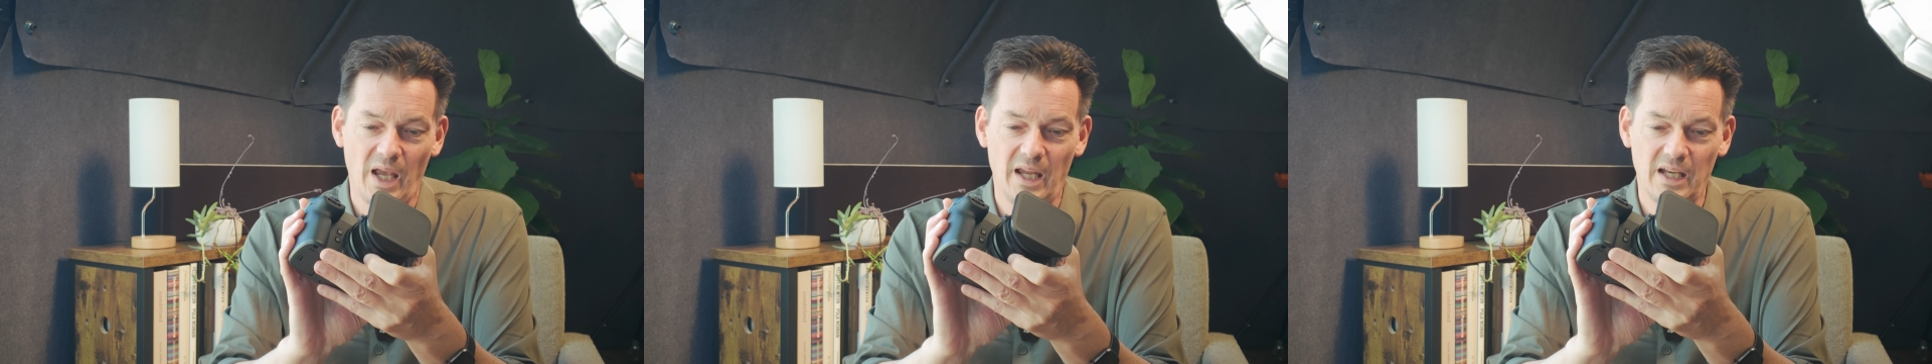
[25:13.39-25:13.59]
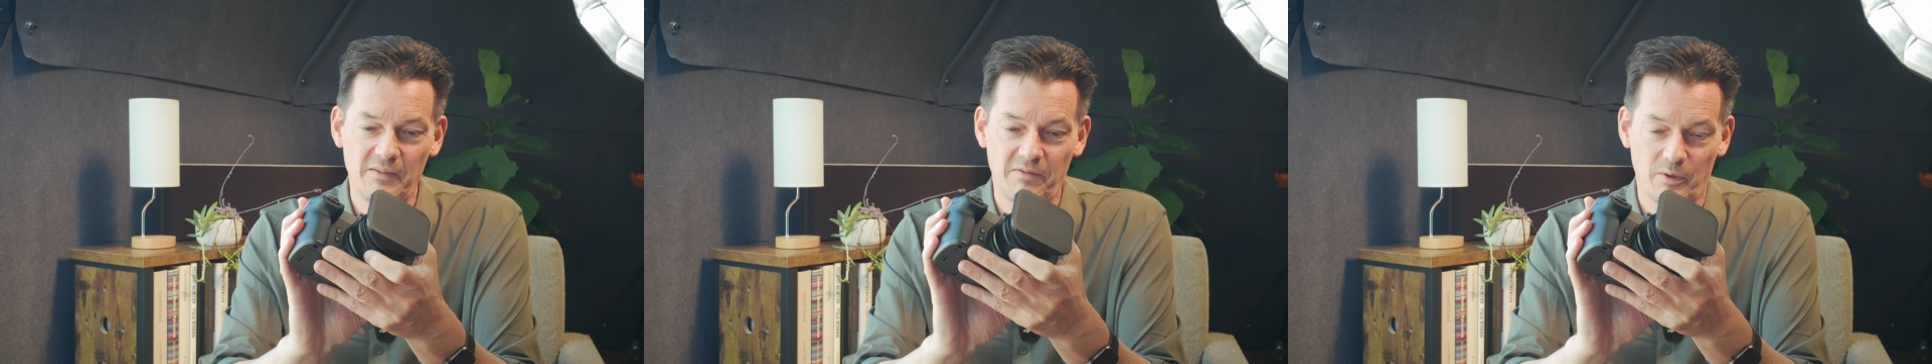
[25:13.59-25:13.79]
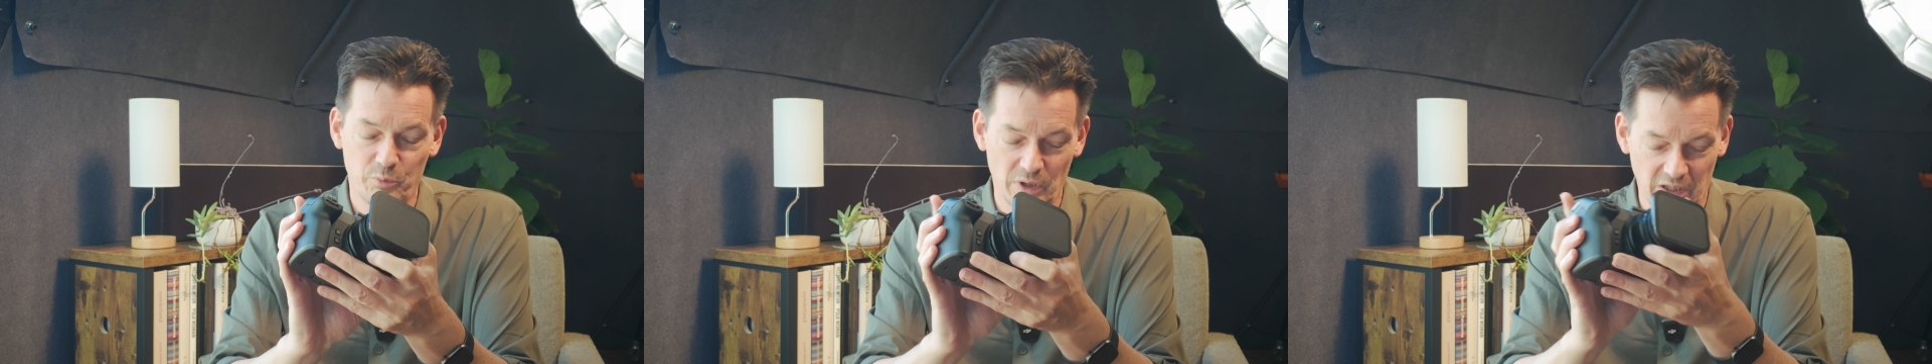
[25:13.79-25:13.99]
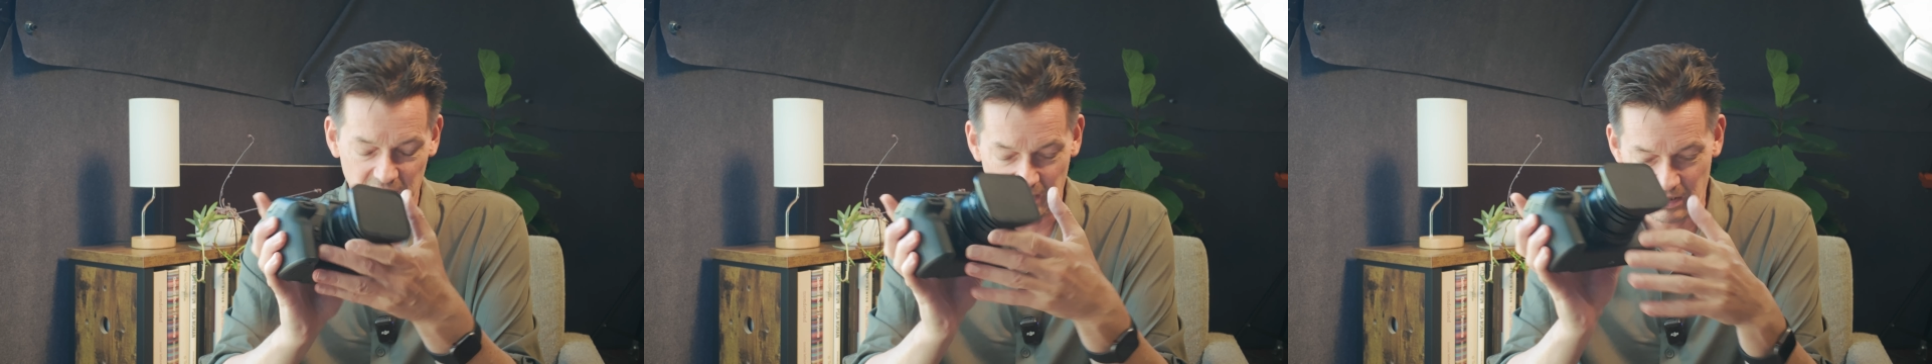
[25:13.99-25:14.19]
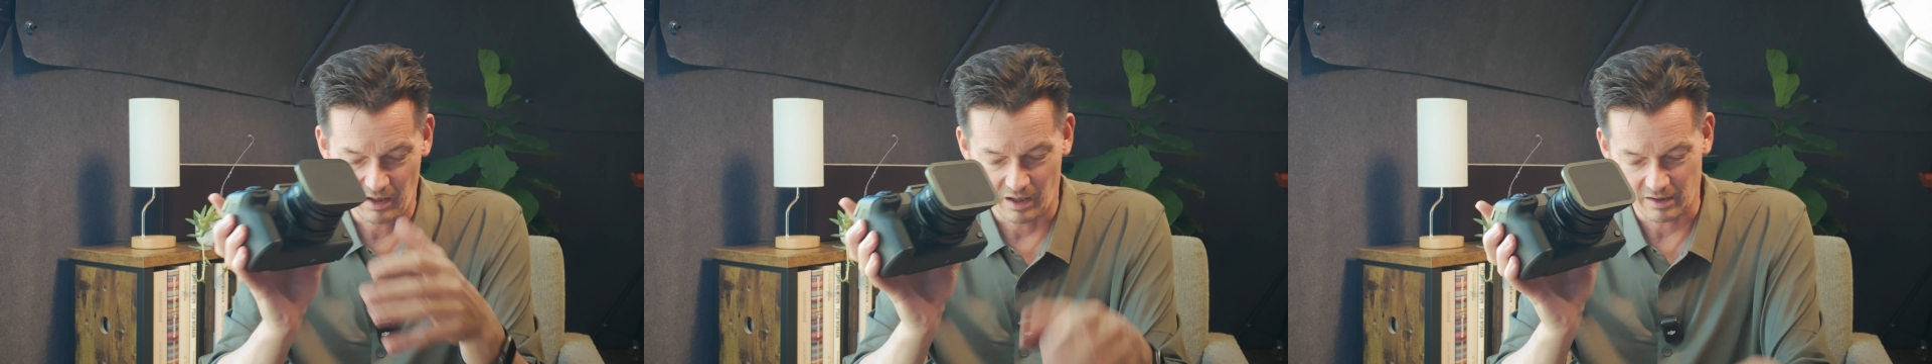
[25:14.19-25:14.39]
And if I really
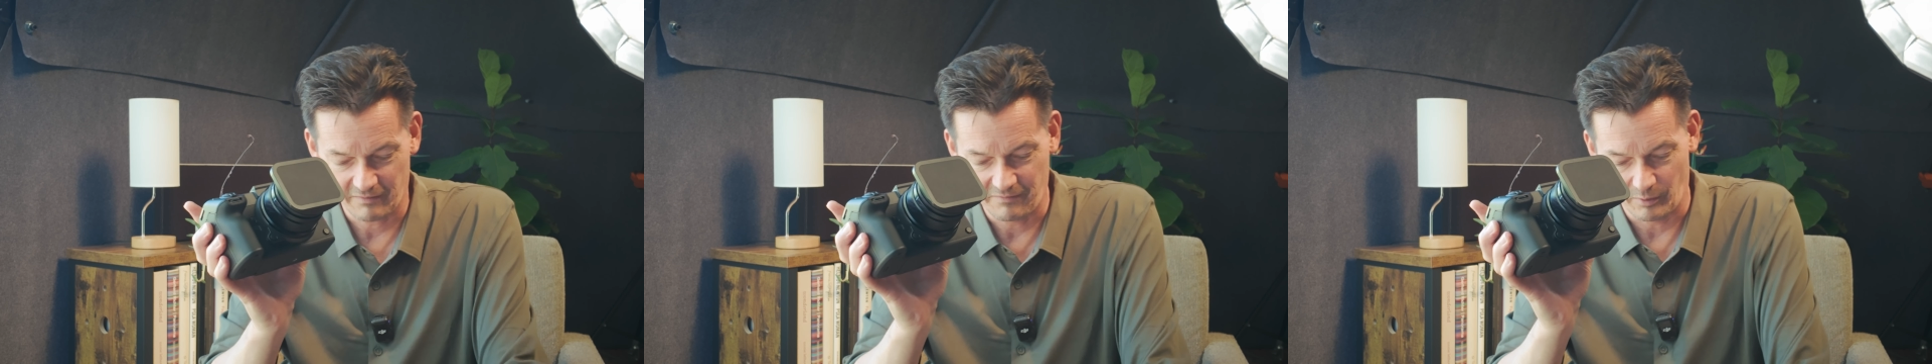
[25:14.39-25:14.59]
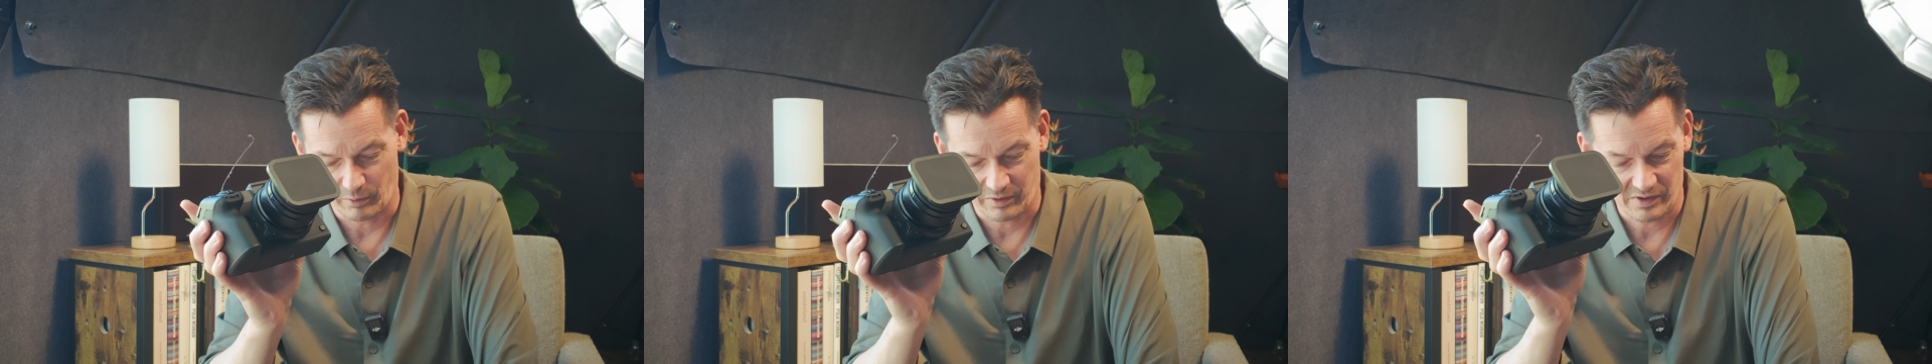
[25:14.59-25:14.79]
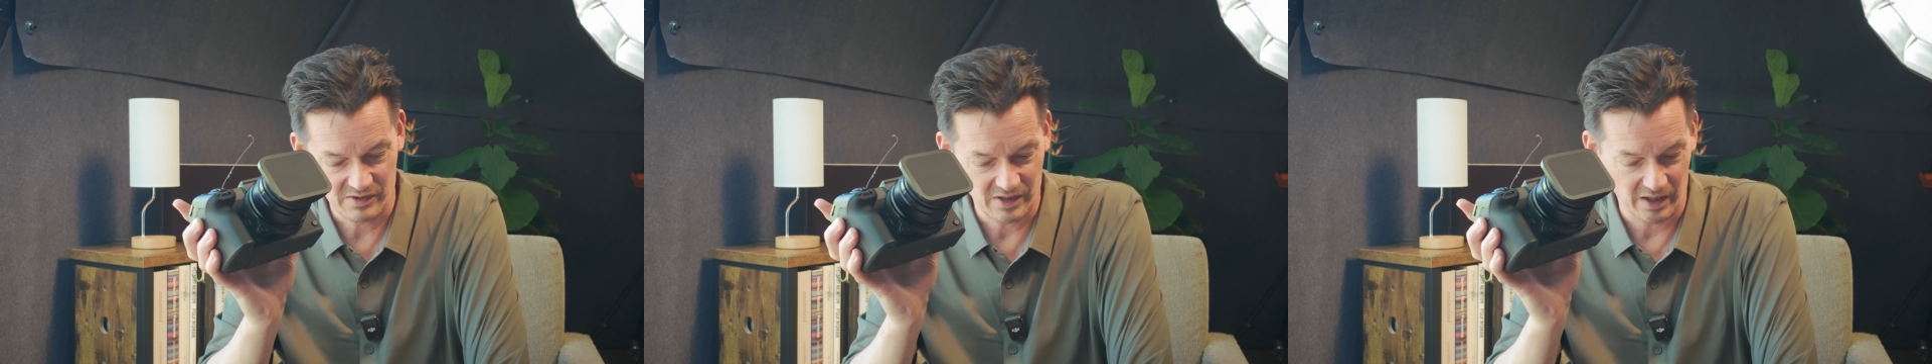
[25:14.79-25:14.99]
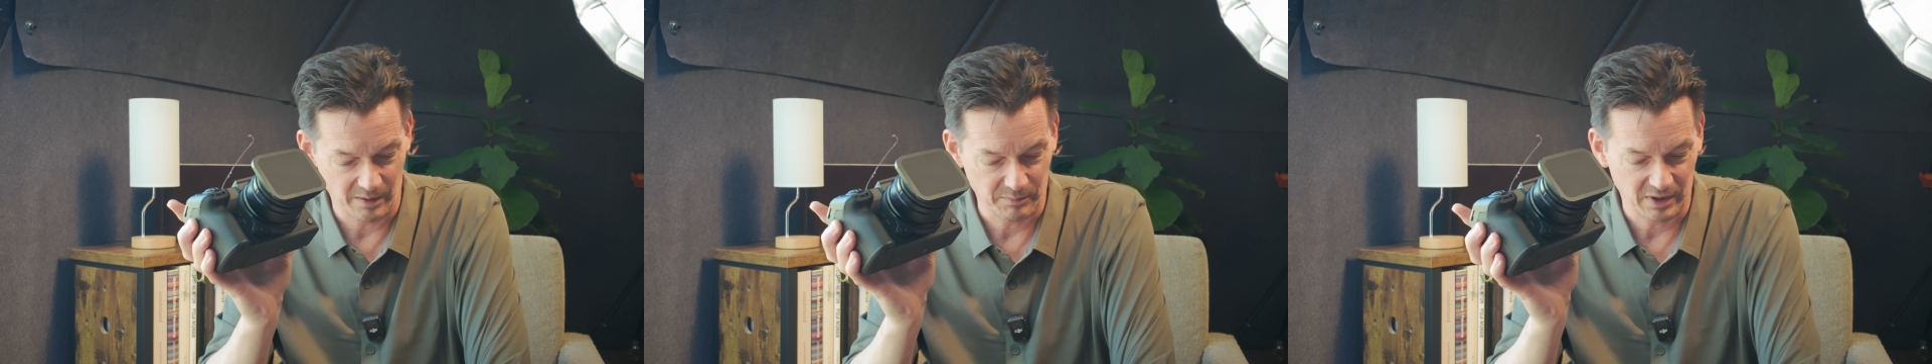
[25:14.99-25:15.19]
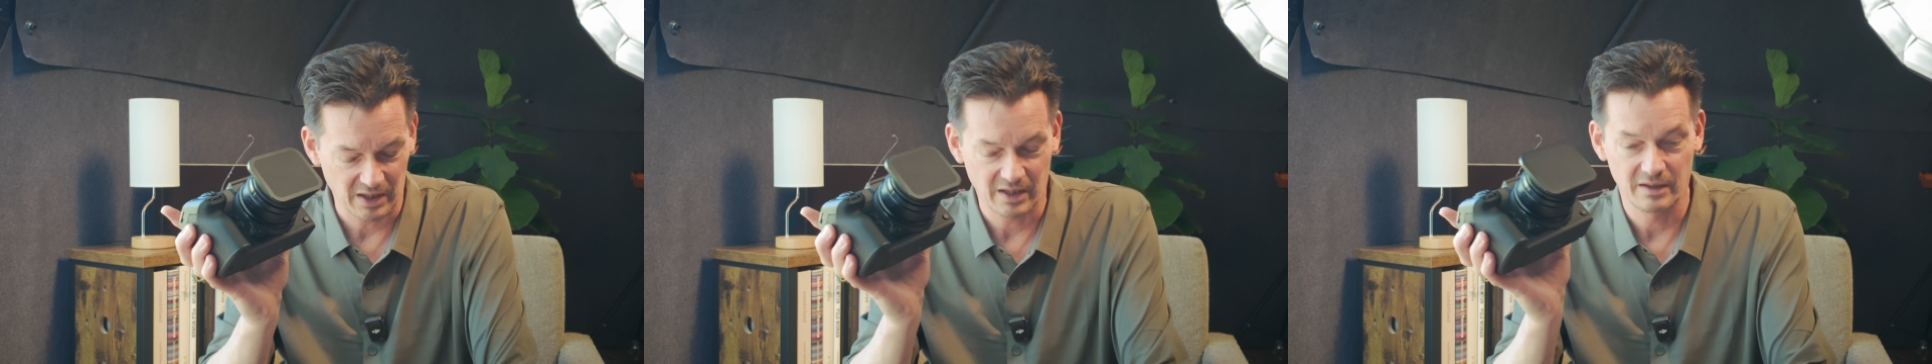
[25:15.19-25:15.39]
need autofocus,
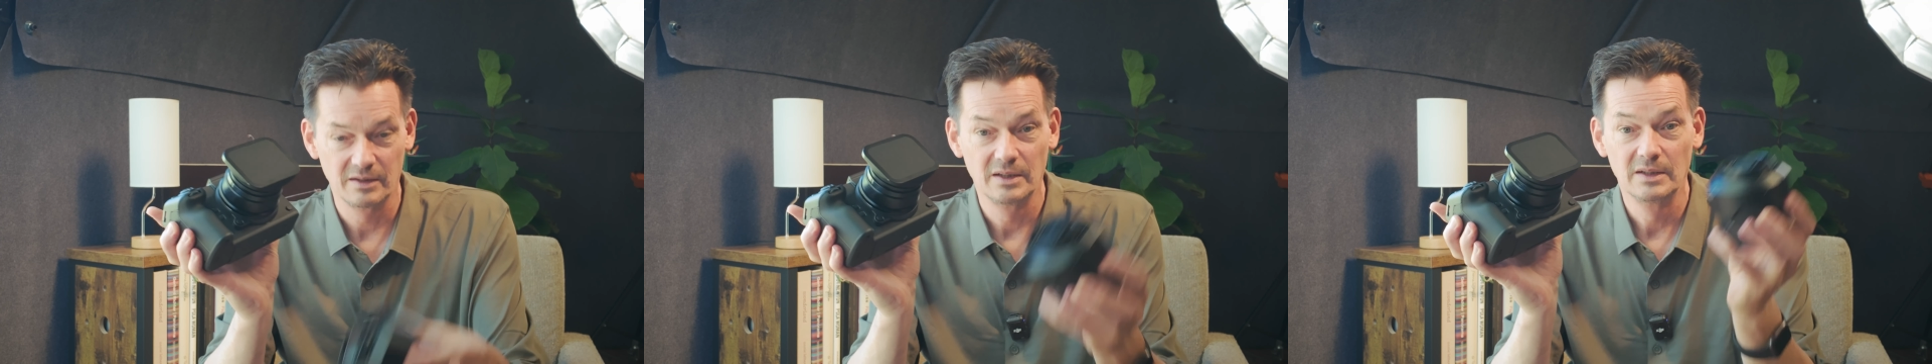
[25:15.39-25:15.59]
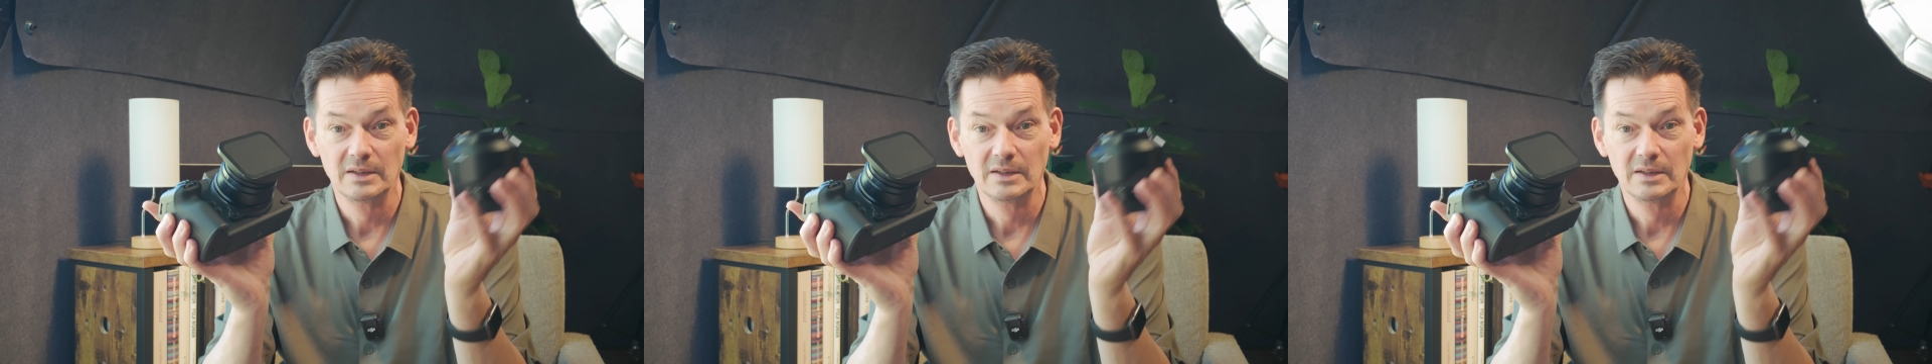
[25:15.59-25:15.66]
I'm going to